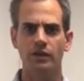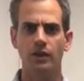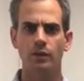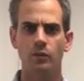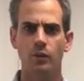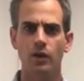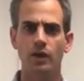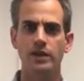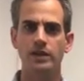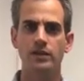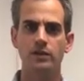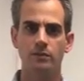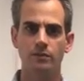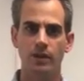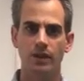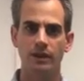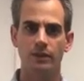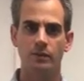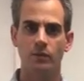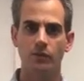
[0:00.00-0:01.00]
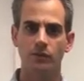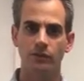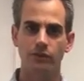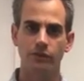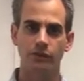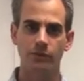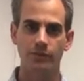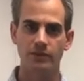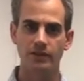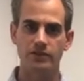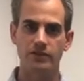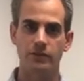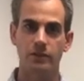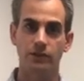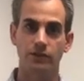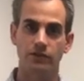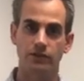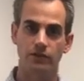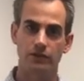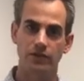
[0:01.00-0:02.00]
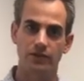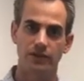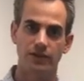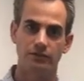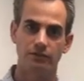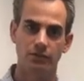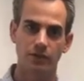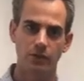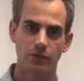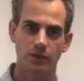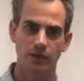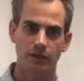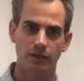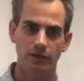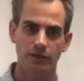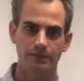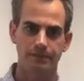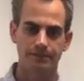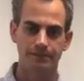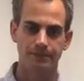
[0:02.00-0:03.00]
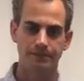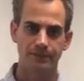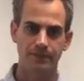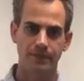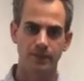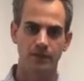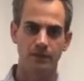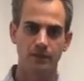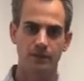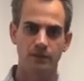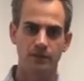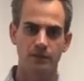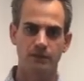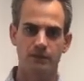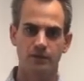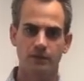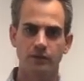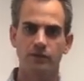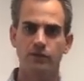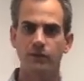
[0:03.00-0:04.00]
and why you might want to speak to us should the need require it.